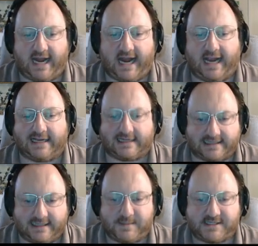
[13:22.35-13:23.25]
Air in a
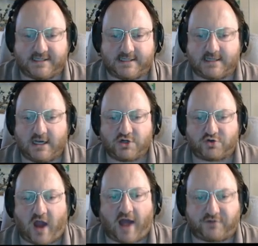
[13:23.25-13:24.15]
limited
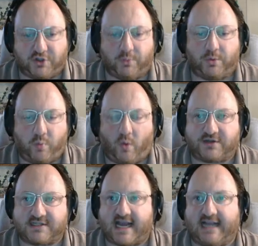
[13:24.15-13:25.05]
draft, you would want
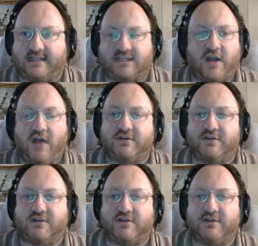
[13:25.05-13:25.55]
to take this.